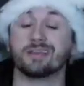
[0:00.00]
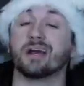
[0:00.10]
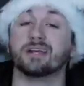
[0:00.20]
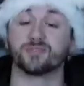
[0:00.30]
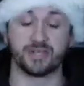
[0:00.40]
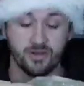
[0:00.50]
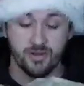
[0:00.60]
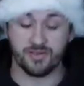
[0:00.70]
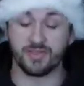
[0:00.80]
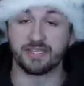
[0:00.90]
on God's green
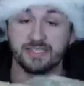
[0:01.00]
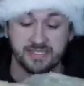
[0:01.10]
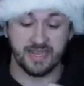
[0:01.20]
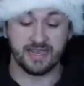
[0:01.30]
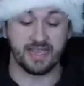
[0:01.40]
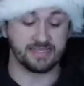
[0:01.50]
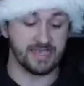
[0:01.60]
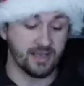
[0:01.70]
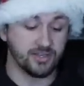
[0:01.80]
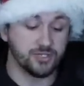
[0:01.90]
earth that this is getting
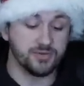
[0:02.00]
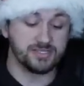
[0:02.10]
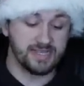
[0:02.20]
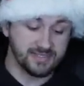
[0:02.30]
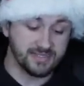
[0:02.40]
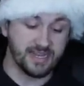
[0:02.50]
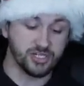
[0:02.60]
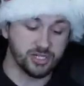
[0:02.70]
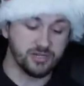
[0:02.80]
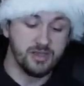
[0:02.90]
exactly to its
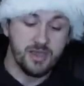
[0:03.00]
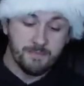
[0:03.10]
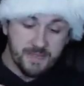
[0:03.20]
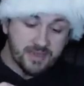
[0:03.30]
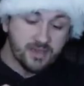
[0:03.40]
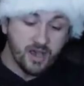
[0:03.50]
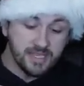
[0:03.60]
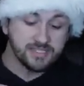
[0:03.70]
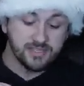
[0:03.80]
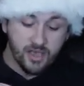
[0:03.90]
destination
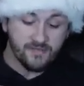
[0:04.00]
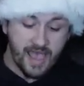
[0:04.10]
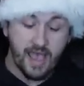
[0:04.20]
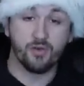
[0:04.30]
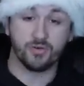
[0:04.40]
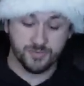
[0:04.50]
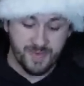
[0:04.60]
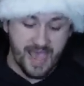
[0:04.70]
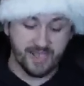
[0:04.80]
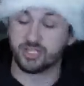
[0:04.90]
because of how it was
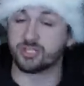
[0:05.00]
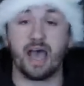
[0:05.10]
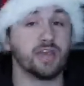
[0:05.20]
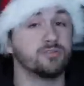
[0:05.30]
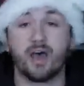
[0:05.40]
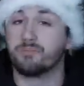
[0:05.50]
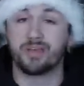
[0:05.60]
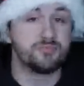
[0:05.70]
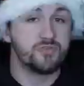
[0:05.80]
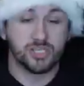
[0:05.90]
packaged. I do not
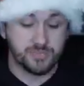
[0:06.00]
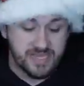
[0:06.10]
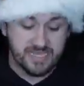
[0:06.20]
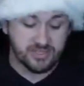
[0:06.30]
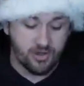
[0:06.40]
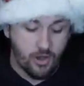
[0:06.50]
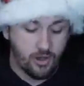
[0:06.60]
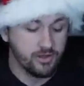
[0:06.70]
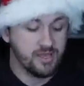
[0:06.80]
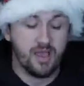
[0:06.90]
blame USPS at
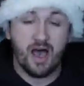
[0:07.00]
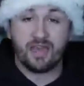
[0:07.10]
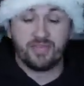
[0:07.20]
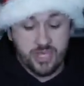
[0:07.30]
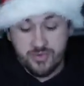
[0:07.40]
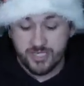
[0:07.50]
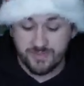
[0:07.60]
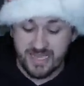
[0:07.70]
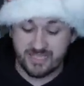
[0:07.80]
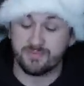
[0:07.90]
all. I think
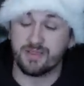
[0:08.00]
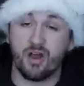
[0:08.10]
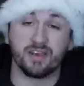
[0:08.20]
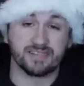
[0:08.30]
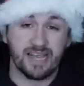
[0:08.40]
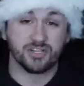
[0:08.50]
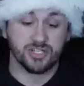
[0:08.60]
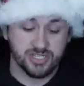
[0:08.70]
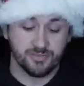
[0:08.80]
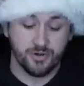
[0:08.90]
USPS, to be honest,
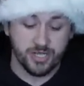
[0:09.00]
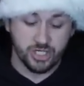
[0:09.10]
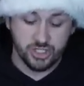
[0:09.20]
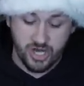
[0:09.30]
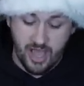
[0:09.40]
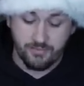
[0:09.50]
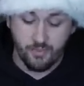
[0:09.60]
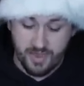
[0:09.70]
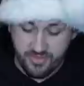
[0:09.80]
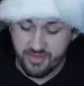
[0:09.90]
actually does a pretty good
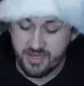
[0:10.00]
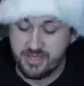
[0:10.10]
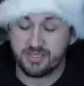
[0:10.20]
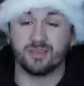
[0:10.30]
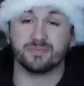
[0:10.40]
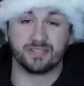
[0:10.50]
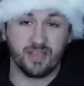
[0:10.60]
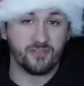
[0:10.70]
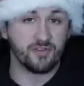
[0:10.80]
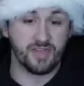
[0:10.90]
job with some
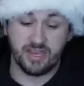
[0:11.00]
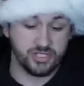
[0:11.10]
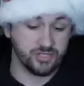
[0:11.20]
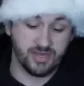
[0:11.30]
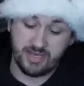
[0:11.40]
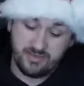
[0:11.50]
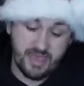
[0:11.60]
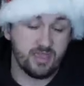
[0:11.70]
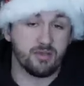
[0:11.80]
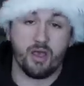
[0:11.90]
stuff. They do, like,
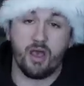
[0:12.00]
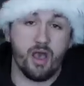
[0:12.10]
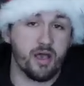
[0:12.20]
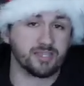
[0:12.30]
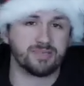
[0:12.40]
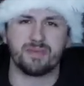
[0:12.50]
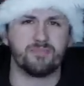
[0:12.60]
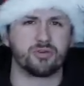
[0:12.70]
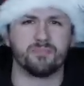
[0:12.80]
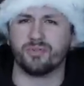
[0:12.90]
they, some
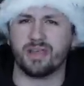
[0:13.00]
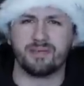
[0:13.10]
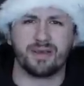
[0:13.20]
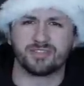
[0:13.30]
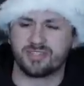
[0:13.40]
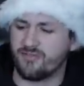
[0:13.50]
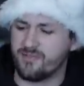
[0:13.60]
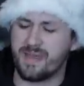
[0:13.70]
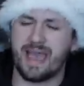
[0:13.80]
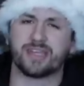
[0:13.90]
people complain about
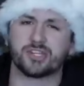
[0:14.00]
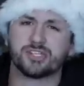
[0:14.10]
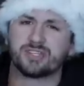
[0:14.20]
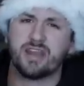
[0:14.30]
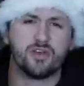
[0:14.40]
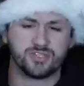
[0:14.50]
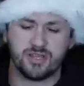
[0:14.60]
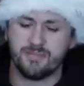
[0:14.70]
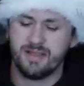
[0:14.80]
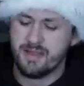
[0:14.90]
stuff and packages, and I know
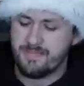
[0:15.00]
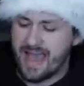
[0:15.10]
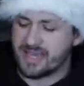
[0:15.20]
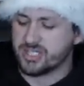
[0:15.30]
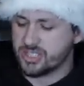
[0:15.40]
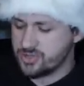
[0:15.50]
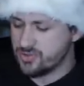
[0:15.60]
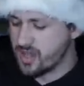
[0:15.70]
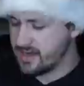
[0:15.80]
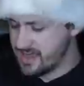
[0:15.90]
some packages
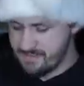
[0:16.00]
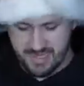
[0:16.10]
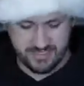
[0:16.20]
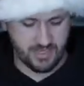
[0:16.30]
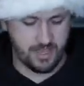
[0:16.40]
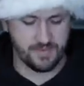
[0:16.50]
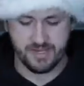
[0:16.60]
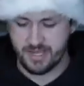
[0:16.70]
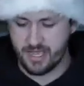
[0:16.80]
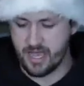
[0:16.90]
do kind of get messed up,
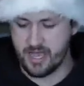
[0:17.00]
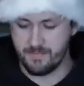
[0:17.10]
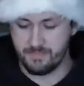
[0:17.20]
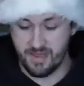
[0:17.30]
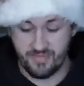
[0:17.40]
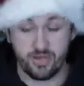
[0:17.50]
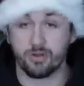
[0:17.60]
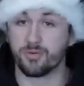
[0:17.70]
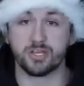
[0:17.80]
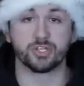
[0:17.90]
but they
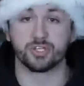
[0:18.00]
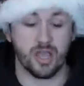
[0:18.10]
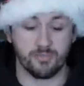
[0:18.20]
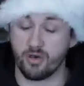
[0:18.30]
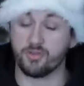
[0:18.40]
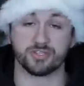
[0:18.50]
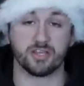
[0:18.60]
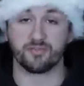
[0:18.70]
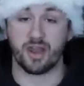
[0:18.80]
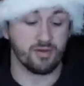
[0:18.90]
do a pretty good job with all the
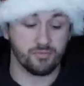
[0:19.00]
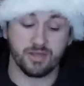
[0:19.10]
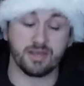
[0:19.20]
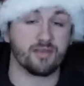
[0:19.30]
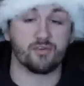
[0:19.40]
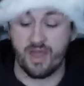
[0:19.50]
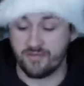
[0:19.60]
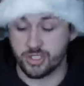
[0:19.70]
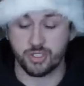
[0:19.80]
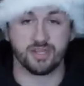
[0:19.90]
stuff that I really never
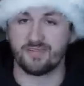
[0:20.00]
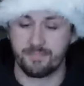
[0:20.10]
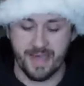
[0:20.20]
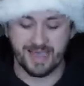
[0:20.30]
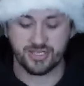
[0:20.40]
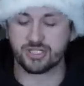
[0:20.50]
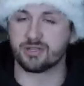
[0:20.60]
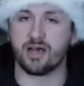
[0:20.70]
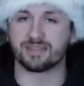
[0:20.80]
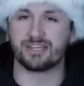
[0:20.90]
have issues. I've had packages
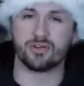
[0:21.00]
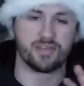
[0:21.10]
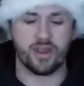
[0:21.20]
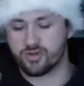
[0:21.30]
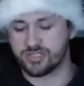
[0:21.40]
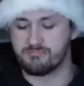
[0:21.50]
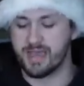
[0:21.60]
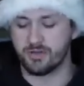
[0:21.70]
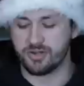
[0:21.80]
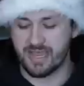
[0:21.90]
lost here or there, or some
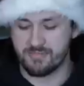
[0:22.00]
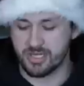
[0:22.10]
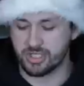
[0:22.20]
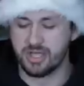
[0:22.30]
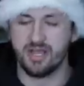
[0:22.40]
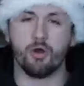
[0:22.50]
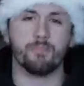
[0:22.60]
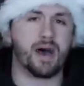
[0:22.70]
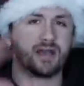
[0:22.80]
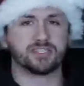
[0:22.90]
minor damage, or
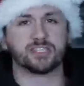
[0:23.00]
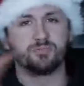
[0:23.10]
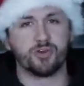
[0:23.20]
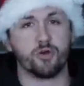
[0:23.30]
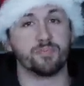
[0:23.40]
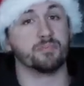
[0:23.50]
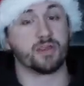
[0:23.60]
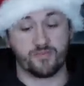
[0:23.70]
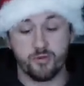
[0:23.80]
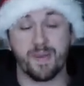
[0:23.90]
boxes split open,
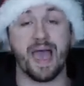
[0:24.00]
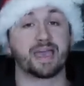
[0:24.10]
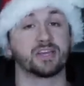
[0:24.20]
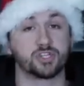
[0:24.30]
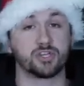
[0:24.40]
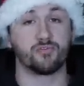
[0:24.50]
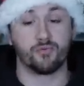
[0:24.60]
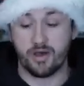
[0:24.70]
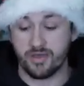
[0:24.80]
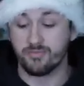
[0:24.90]
but if you package stuff
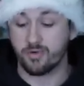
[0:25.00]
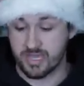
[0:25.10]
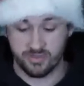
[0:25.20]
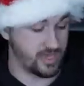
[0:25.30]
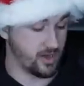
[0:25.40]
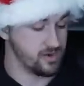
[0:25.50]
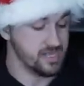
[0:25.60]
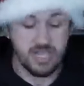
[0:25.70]
well, it will get there.